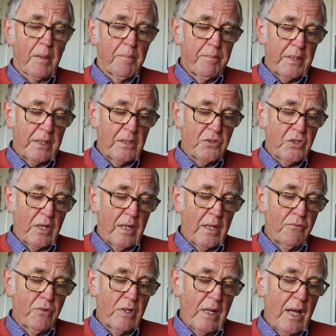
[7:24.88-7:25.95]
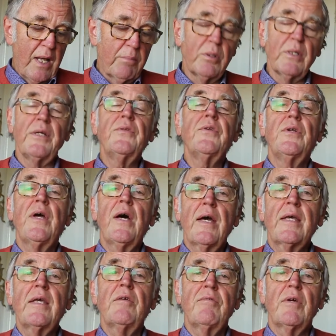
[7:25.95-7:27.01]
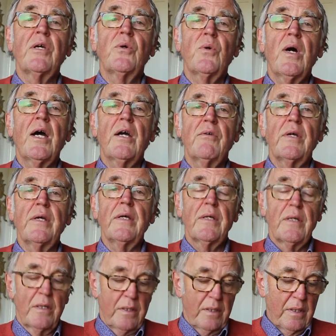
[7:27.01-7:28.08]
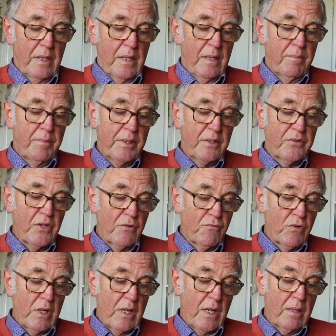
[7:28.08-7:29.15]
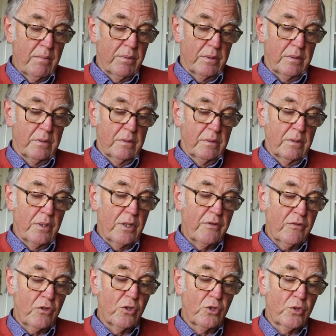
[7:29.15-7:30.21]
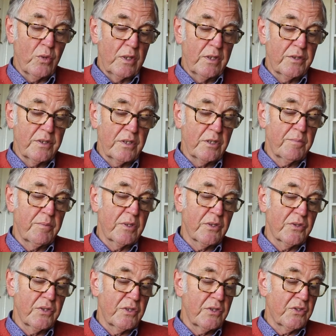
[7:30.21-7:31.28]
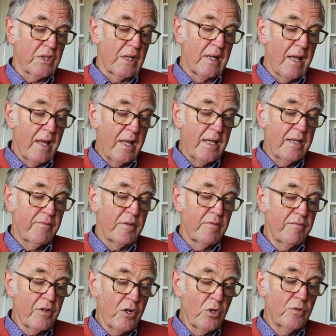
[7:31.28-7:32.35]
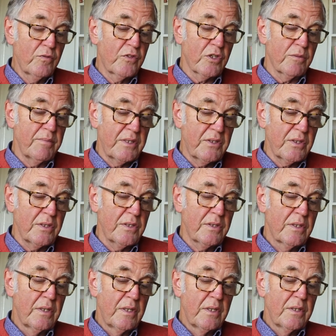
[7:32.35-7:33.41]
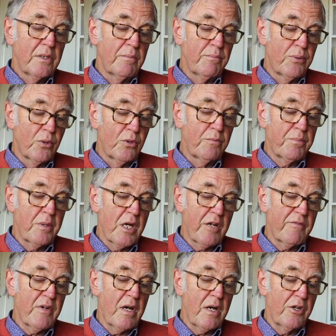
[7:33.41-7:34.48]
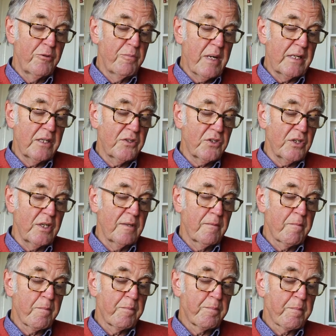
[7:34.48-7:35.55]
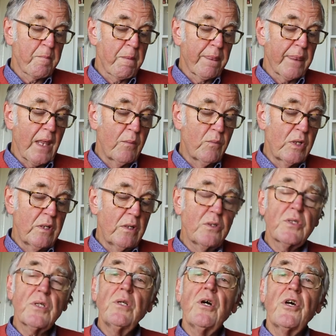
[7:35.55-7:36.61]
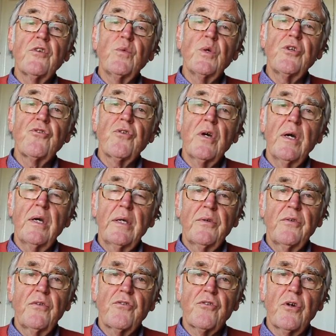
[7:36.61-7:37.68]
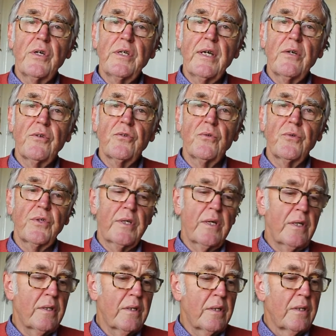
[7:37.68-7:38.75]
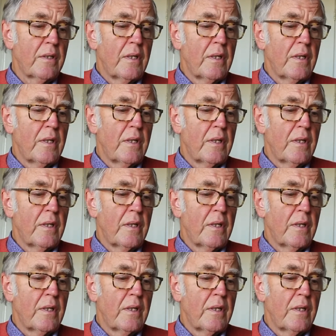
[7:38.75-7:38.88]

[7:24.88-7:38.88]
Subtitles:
But it's unreliable in the naive inquiry. But it's unreliable. A lot of good qualities because it's alive, involved, committed, important part of our humanity. And we lose a lot if we try to throw it out altogether.